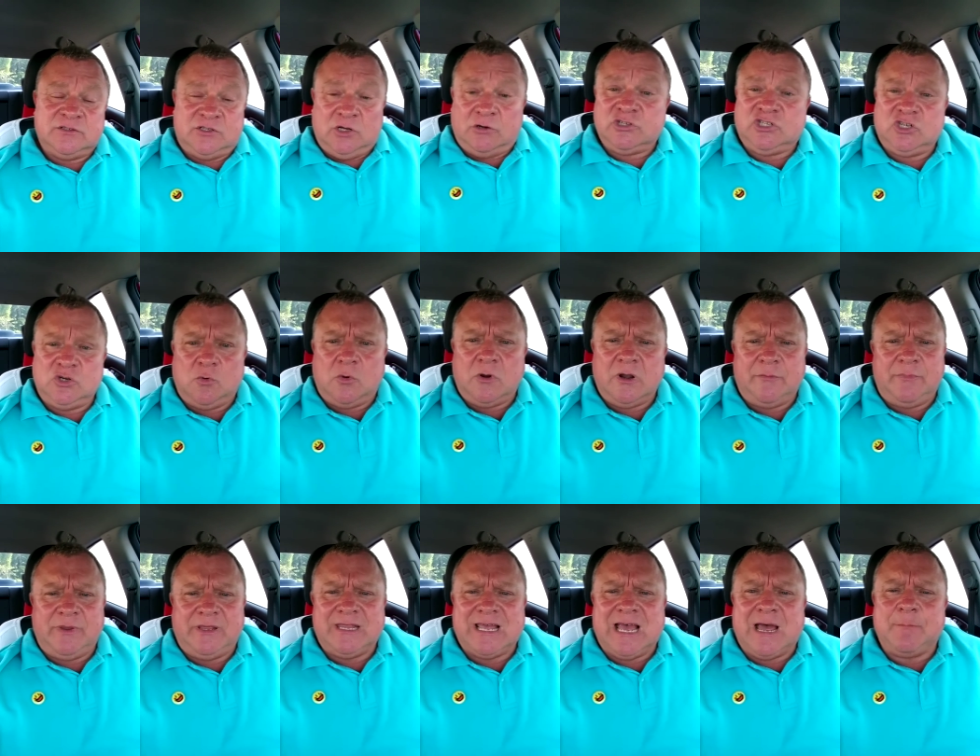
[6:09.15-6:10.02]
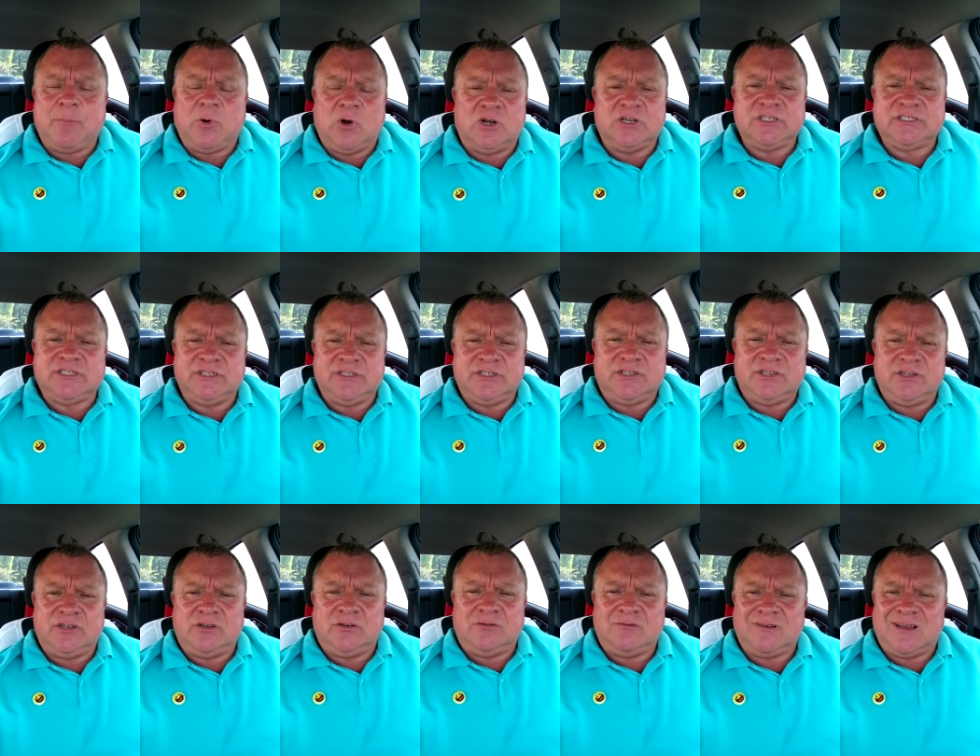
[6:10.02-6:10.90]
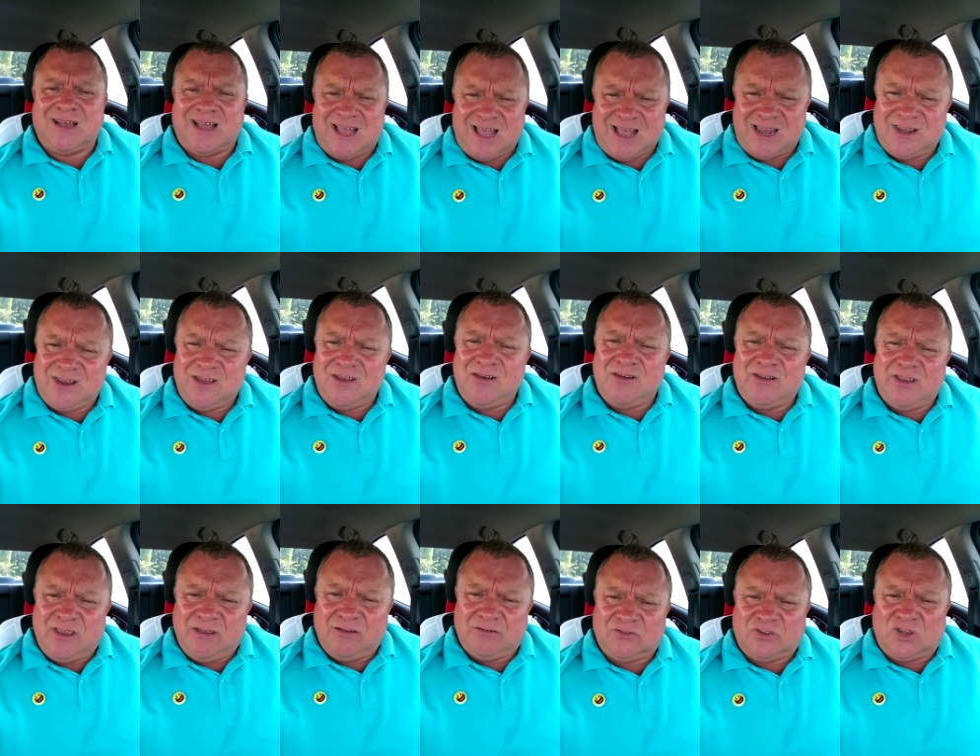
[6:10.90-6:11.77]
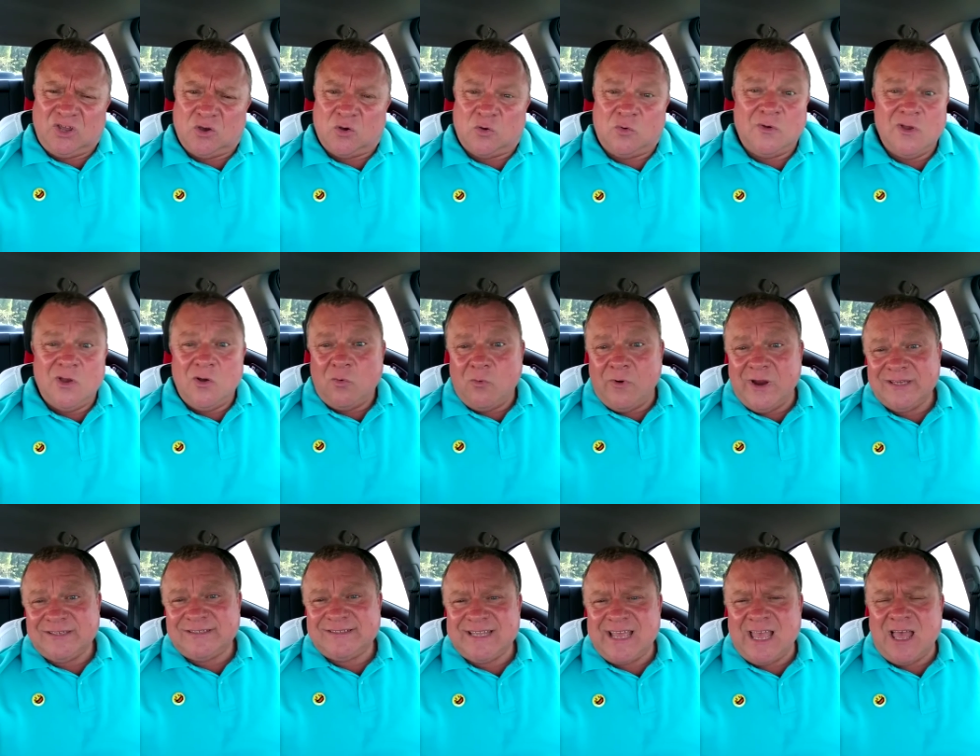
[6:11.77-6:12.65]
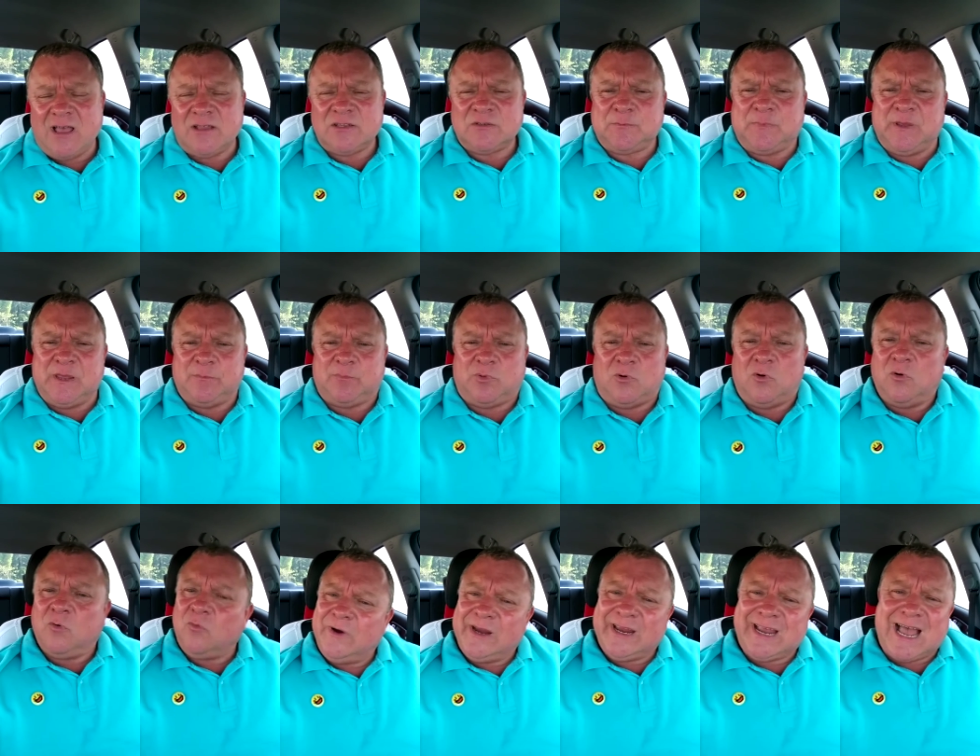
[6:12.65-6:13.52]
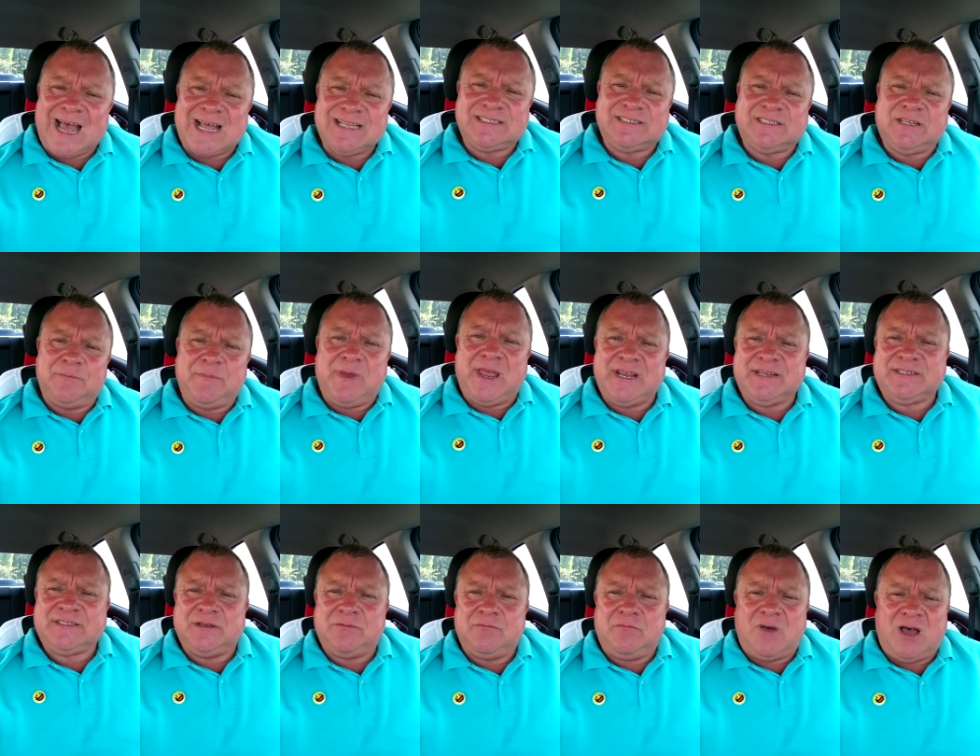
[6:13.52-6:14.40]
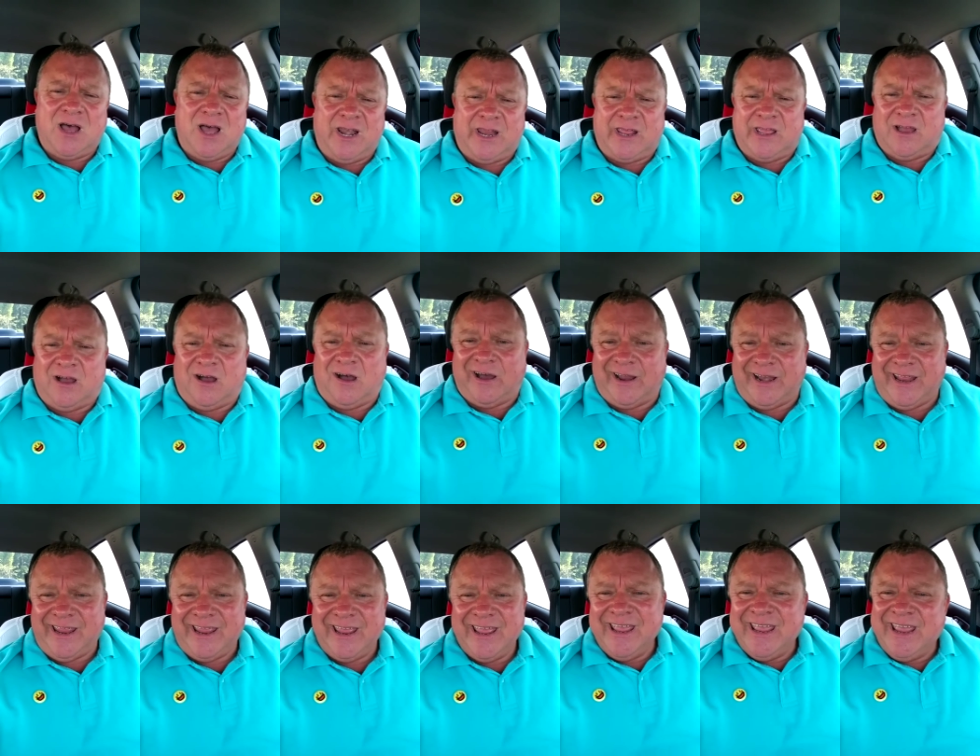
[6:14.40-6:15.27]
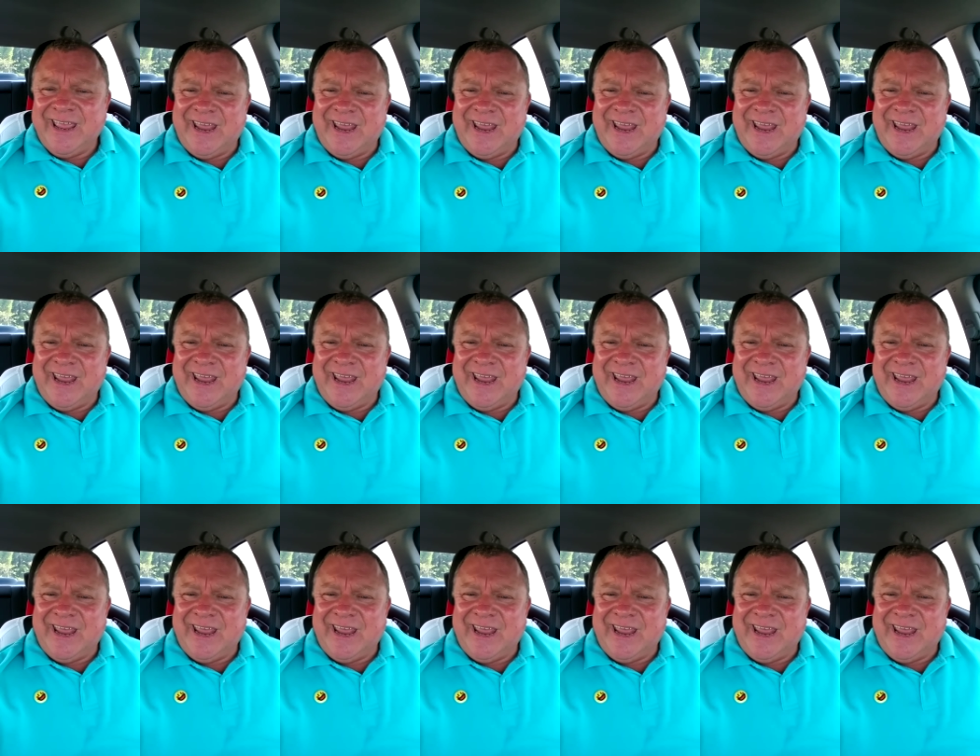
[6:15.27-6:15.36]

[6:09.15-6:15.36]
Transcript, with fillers: Don't you want to be that person too? I know you do. We salespeople, we got to make some money, honey.